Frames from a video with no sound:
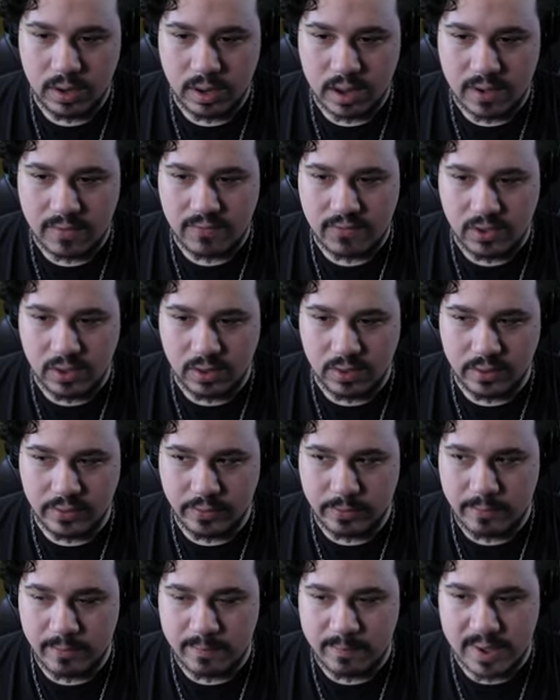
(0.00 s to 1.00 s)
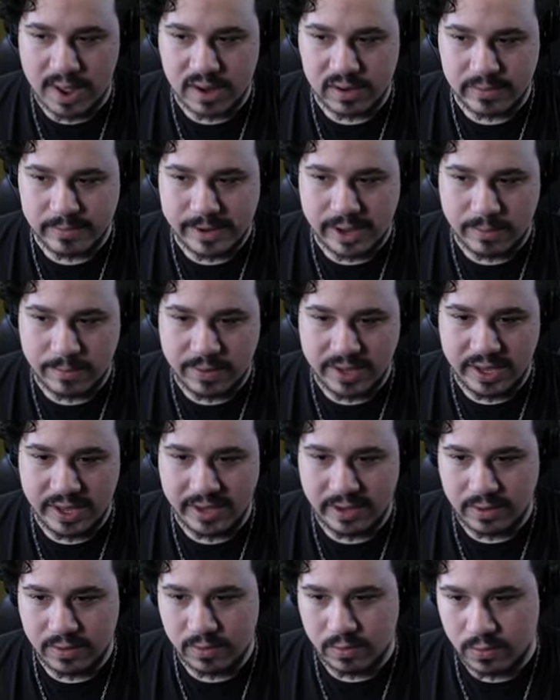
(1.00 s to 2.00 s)
I feel a little bit better about being
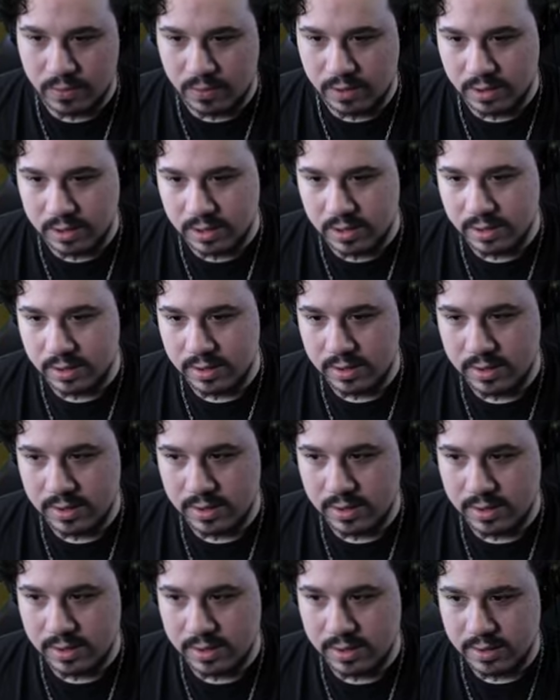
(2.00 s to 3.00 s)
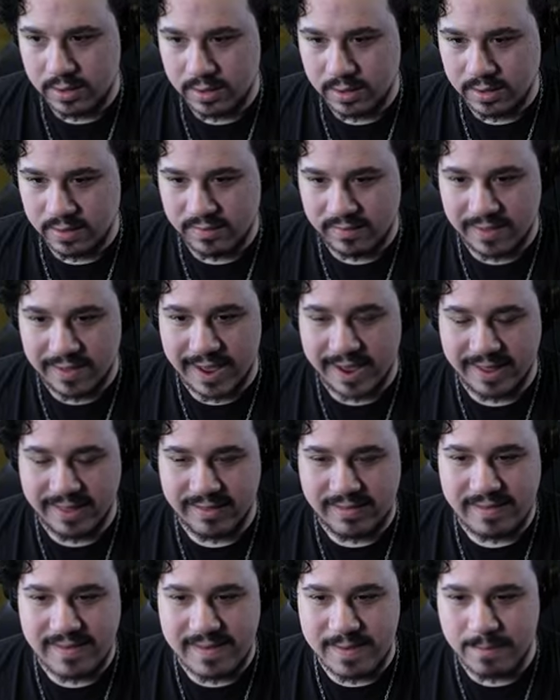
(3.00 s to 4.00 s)
in a corner, because then I can
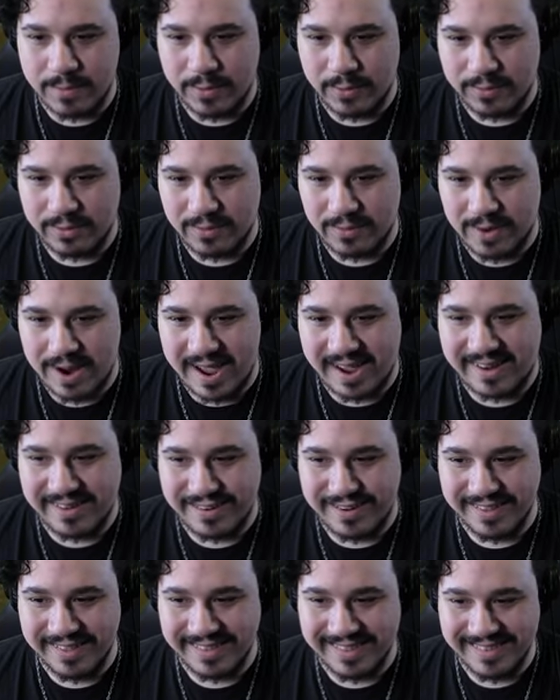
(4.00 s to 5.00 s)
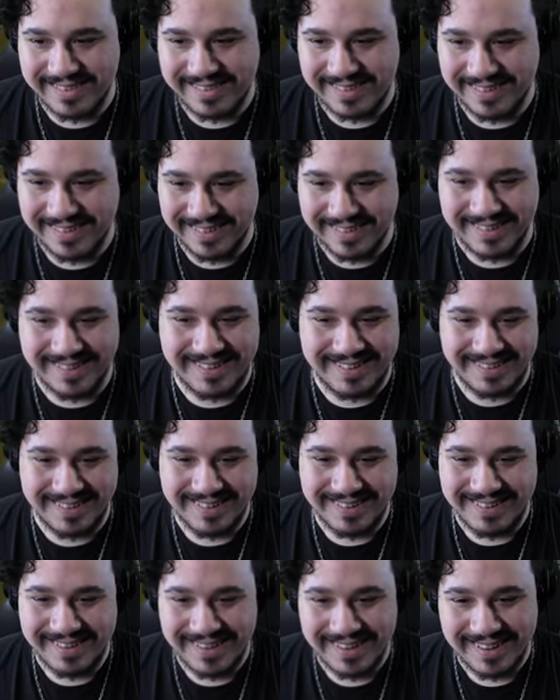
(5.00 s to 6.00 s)
see in both directions.
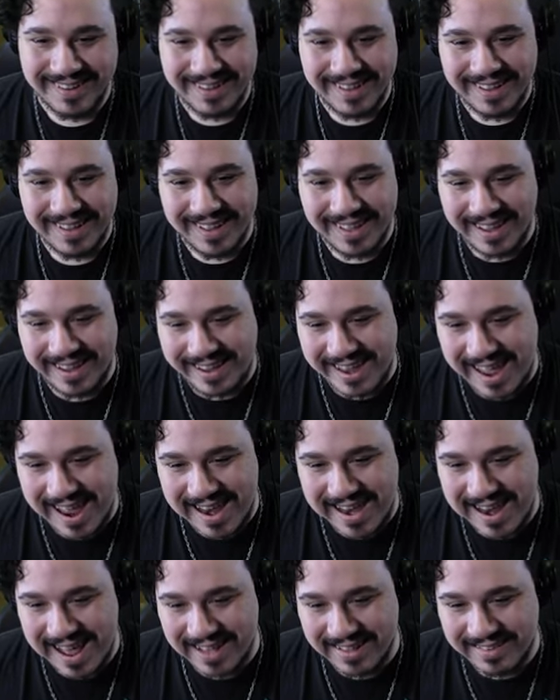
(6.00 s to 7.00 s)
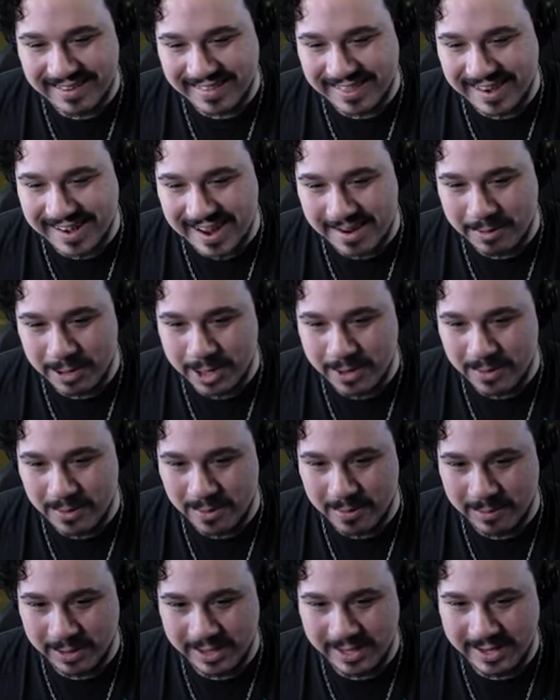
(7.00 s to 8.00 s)
Again, not something I would
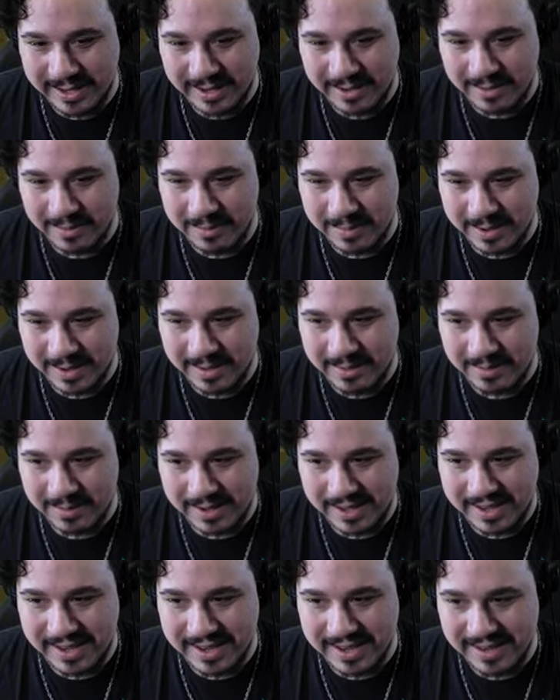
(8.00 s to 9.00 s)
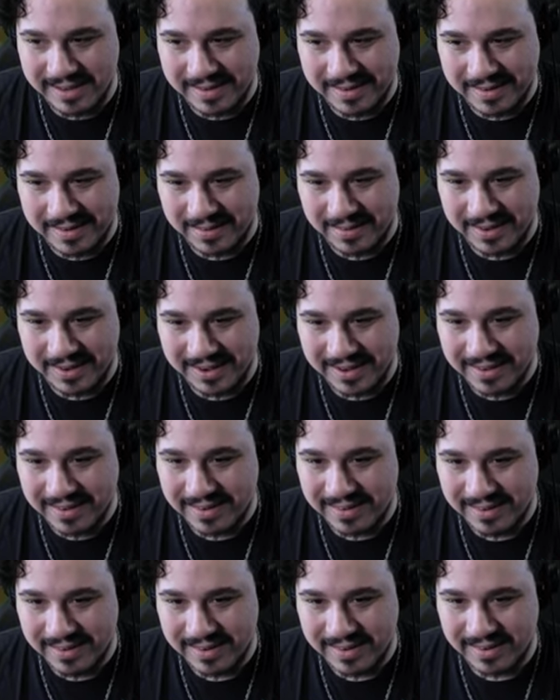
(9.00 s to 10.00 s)
normally do, but what are you gonna do, you
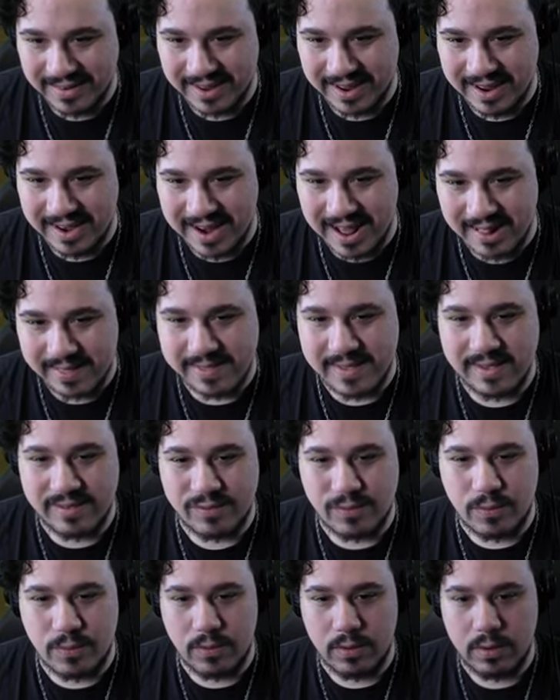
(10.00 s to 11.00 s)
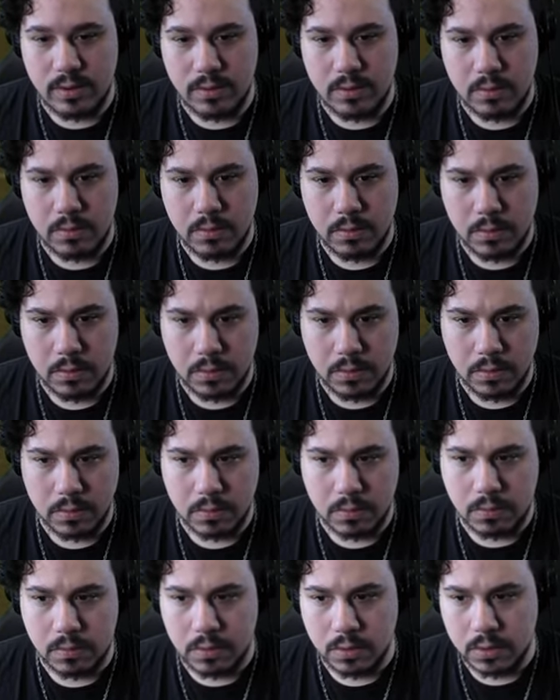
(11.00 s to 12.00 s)
know? Okay, not this corner.
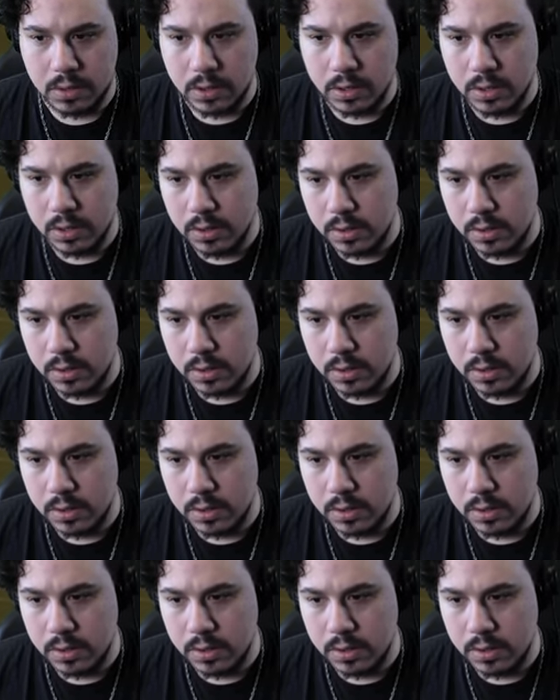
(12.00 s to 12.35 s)
Corner?